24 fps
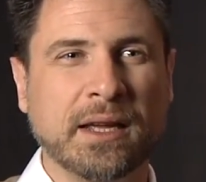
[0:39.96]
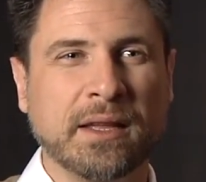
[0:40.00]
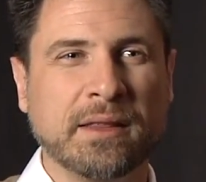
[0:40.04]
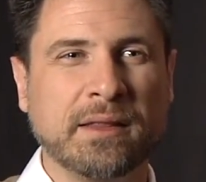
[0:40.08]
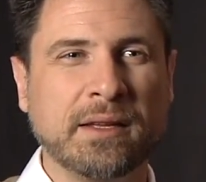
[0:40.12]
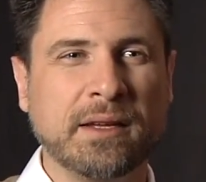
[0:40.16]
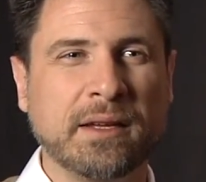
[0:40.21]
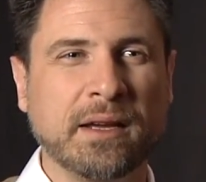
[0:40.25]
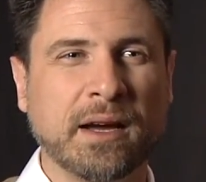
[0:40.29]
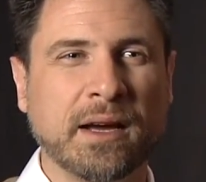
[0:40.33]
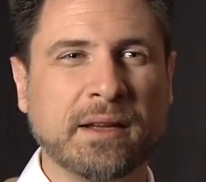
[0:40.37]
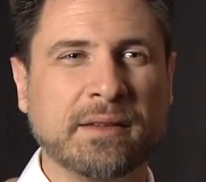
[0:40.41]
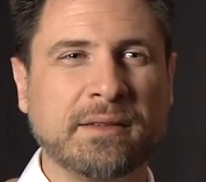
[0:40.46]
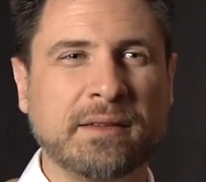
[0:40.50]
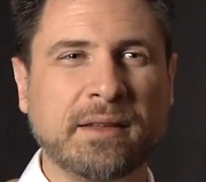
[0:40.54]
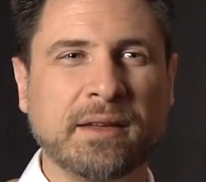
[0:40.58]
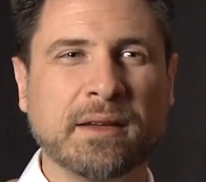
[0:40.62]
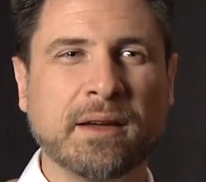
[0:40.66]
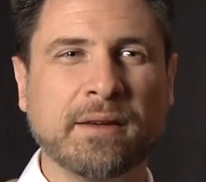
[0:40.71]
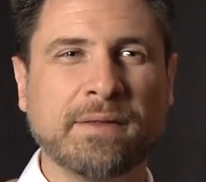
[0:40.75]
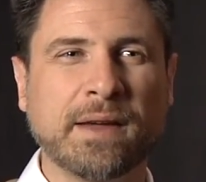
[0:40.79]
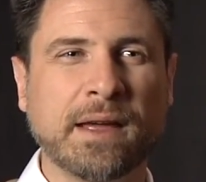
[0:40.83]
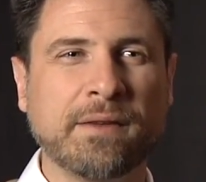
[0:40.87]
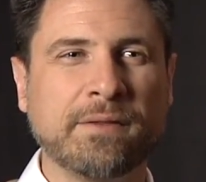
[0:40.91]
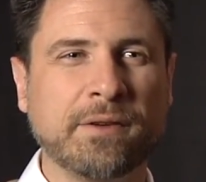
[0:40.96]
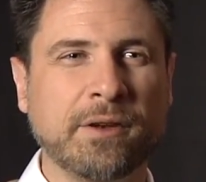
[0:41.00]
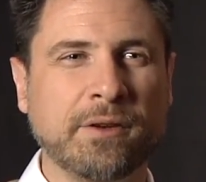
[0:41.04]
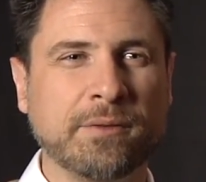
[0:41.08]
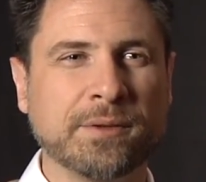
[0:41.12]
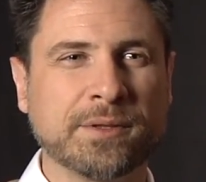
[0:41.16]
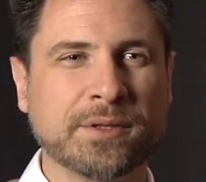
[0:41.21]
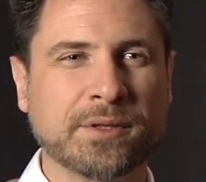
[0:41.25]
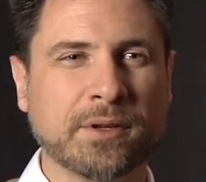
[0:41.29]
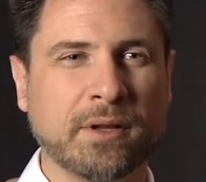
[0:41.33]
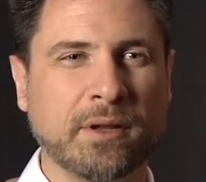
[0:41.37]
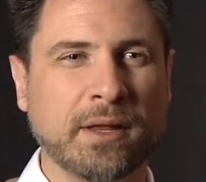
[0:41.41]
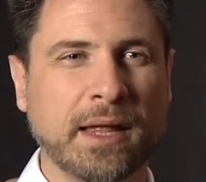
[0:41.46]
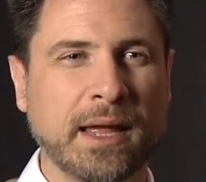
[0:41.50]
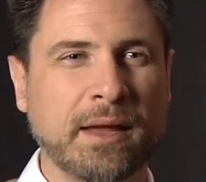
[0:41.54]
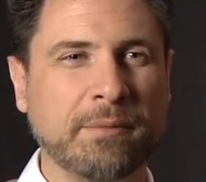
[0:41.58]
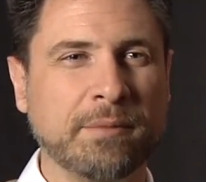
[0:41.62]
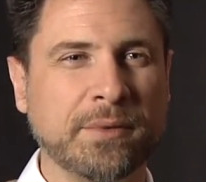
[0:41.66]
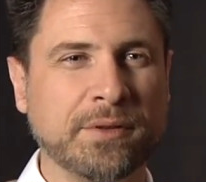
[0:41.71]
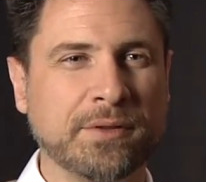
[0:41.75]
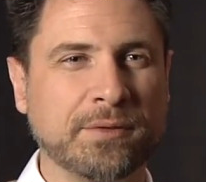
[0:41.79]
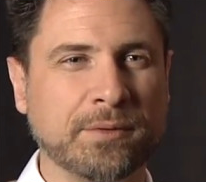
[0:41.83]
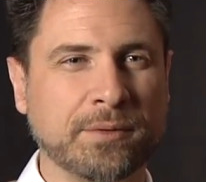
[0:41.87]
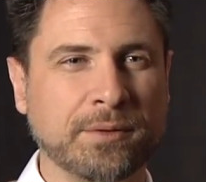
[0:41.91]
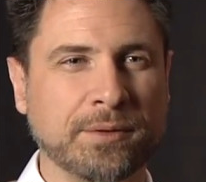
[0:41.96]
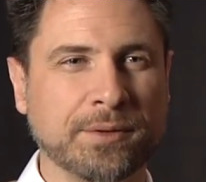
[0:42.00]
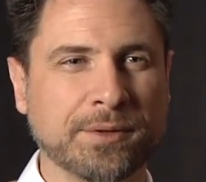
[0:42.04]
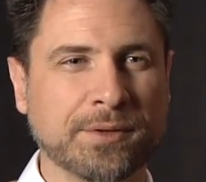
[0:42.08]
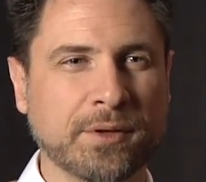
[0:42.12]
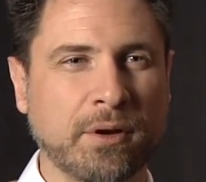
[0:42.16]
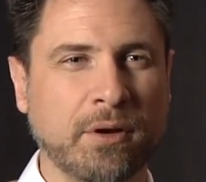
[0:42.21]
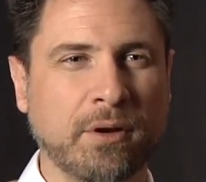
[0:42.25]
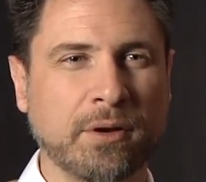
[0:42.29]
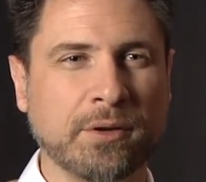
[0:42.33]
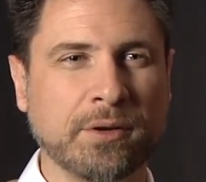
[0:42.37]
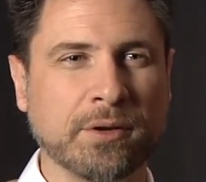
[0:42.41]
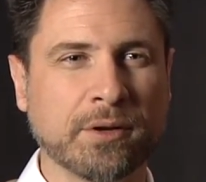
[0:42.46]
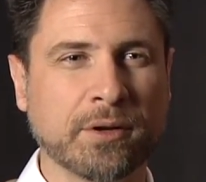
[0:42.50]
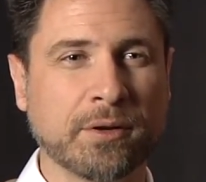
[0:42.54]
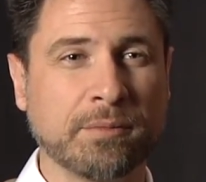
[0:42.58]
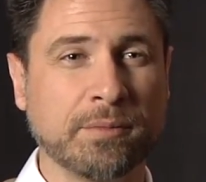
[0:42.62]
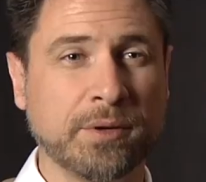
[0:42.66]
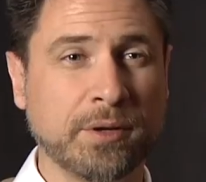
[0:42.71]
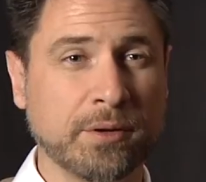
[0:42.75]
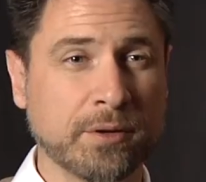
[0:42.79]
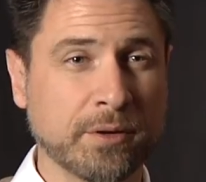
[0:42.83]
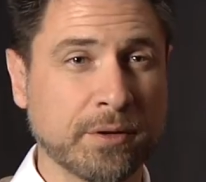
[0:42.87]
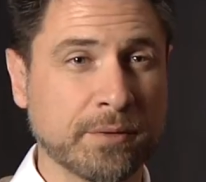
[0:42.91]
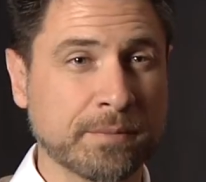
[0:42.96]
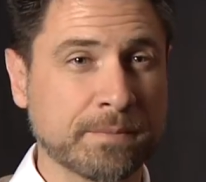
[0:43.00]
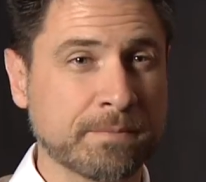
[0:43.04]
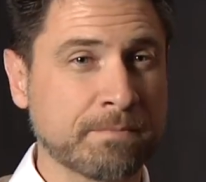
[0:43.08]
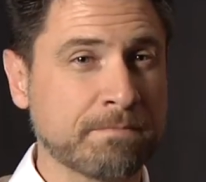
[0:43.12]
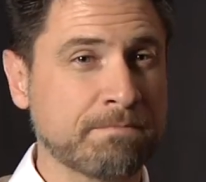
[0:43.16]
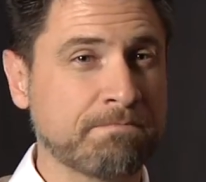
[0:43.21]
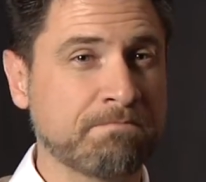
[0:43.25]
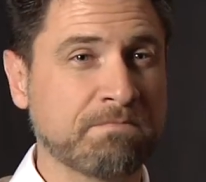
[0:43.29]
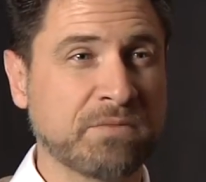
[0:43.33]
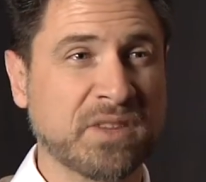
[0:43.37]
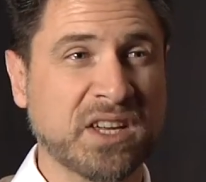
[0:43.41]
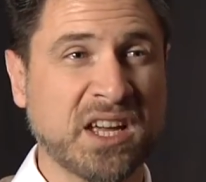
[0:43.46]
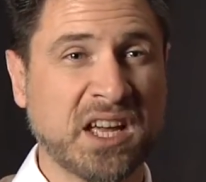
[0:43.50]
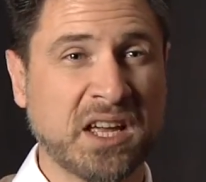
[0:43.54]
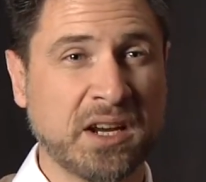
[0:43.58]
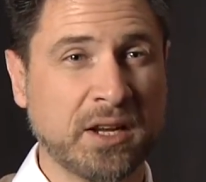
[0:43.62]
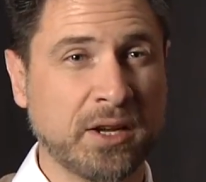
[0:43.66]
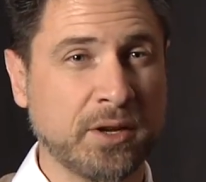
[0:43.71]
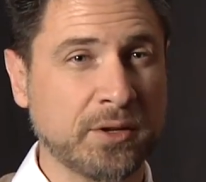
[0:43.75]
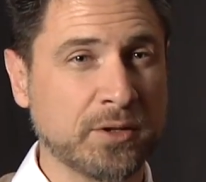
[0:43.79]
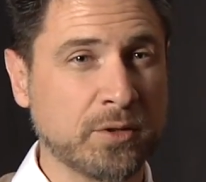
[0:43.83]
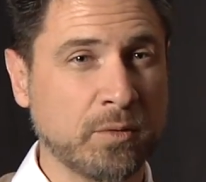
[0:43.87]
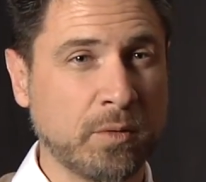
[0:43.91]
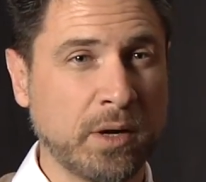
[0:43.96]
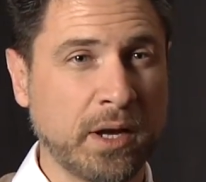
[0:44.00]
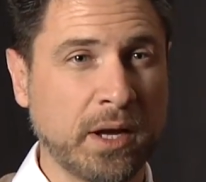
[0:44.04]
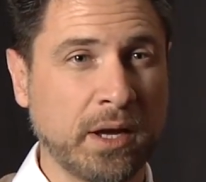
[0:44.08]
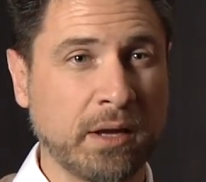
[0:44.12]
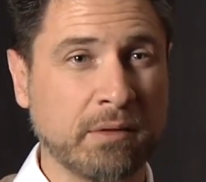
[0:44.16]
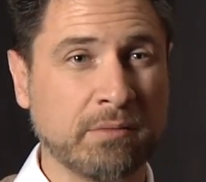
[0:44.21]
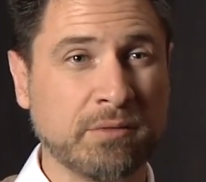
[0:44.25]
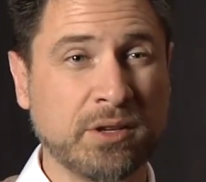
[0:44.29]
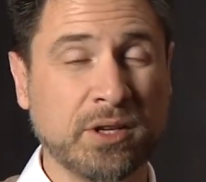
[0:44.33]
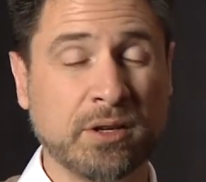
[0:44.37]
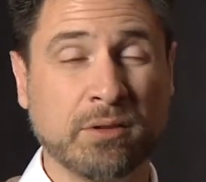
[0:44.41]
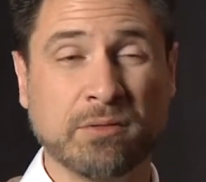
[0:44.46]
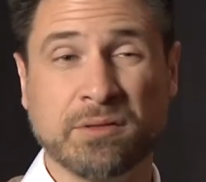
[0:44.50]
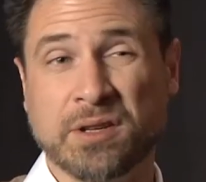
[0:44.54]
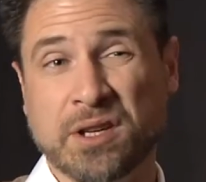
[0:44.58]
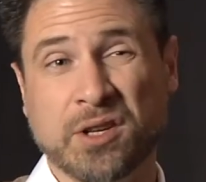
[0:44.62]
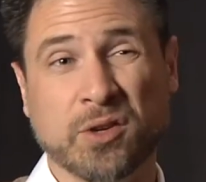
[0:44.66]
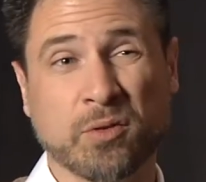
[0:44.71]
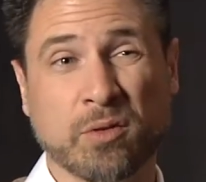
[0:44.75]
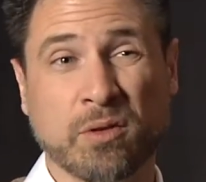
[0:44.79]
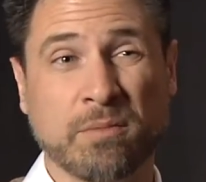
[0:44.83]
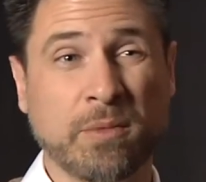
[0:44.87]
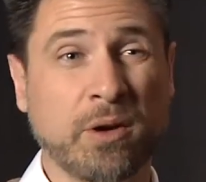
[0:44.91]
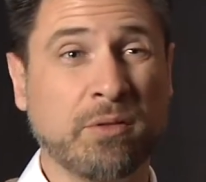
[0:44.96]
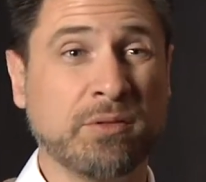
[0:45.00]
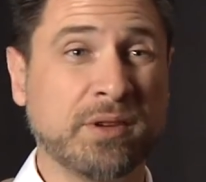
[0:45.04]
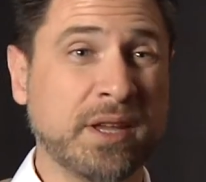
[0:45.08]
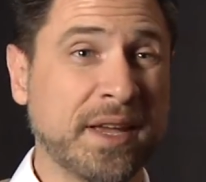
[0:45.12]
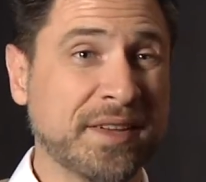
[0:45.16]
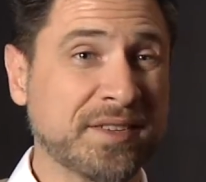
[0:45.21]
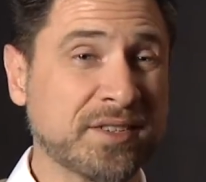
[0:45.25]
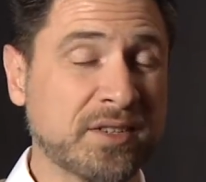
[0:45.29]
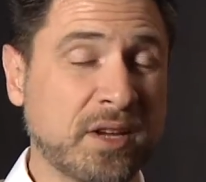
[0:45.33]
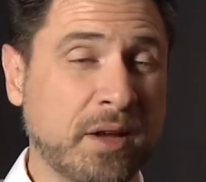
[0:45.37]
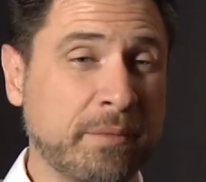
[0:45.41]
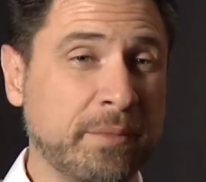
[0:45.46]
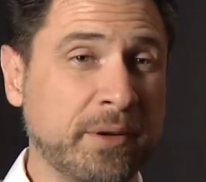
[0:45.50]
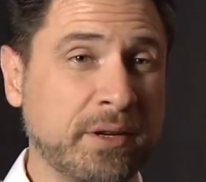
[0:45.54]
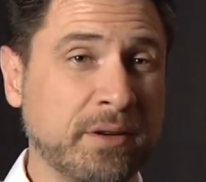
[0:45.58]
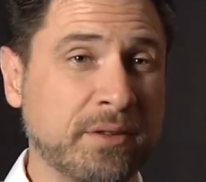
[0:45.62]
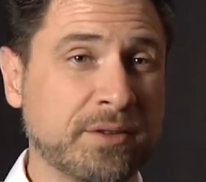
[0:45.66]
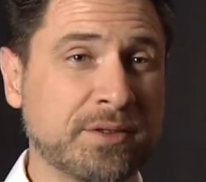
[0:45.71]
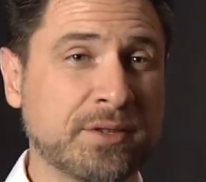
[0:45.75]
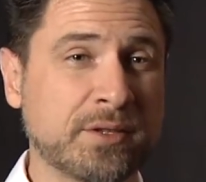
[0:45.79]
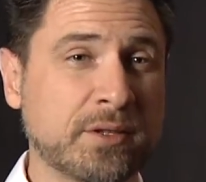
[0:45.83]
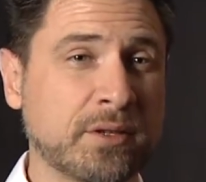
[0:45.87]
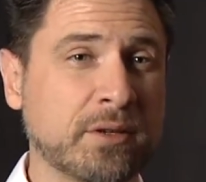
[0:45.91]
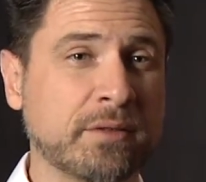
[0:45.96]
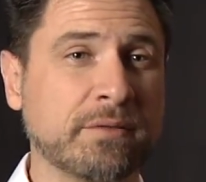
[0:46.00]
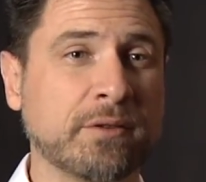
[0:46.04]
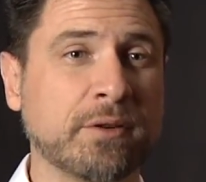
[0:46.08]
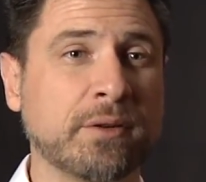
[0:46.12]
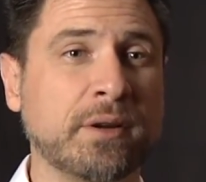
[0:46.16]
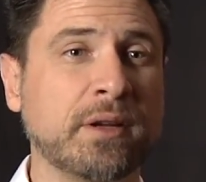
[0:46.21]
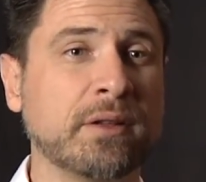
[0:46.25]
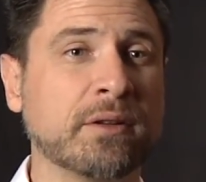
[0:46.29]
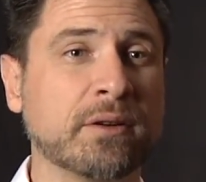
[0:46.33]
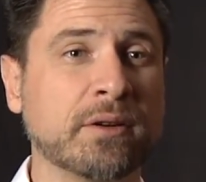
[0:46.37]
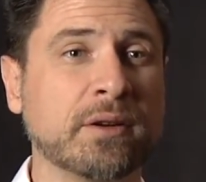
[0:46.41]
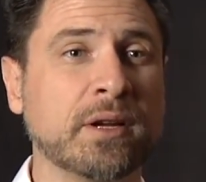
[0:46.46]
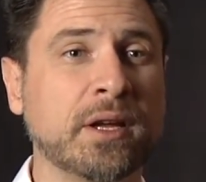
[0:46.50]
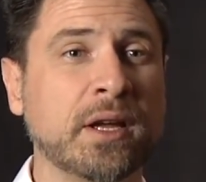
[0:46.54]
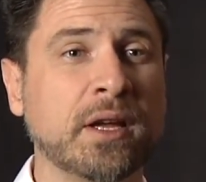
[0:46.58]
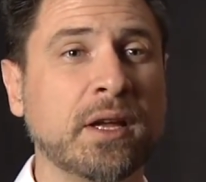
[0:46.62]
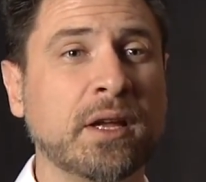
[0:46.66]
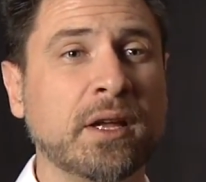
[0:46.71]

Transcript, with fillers: the idea of having to install admin tools on your computer kind of goes away. You don't need to remote desktop into the server either.